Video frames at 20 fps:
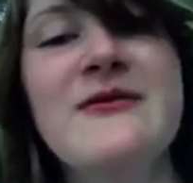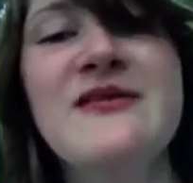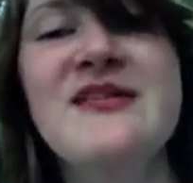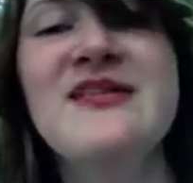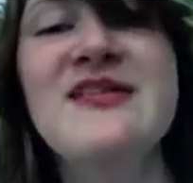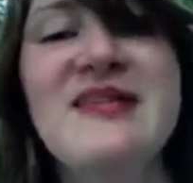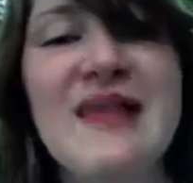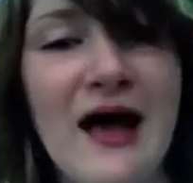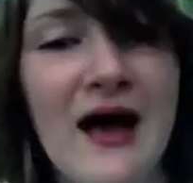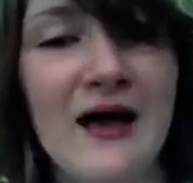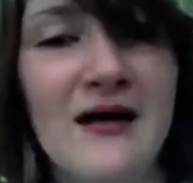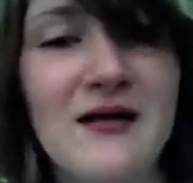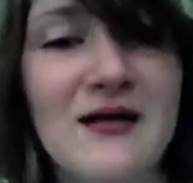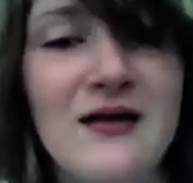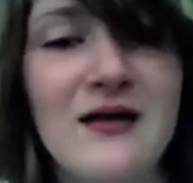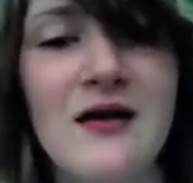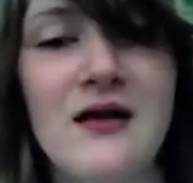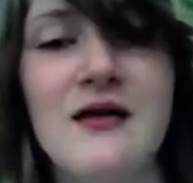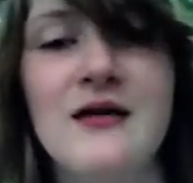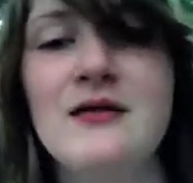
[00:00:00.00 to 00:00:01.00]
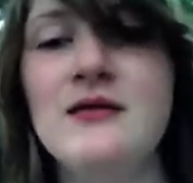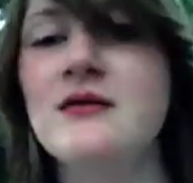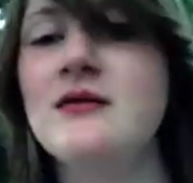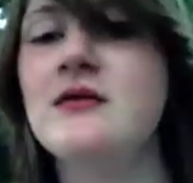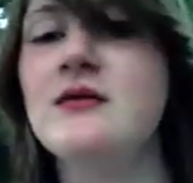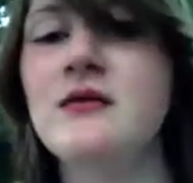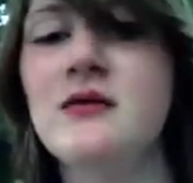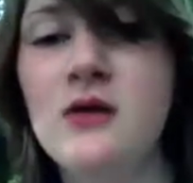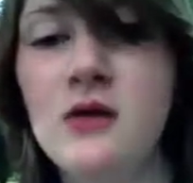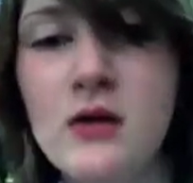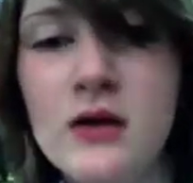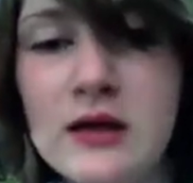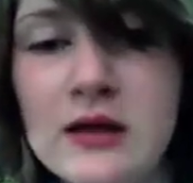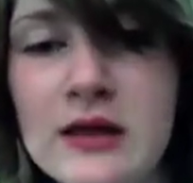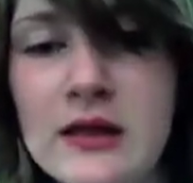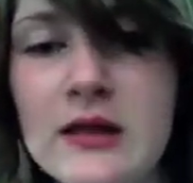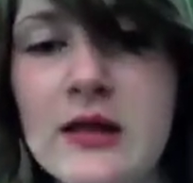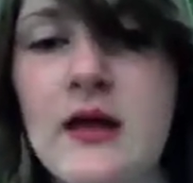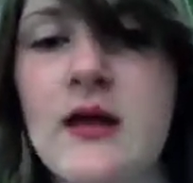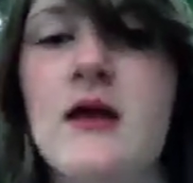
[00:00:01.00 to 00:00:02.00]
suck. You're
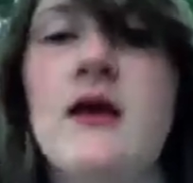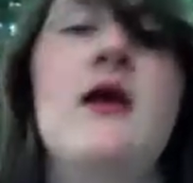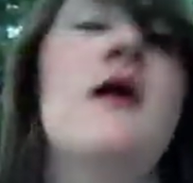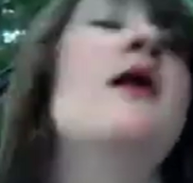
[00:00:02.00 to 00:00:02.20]
annoying.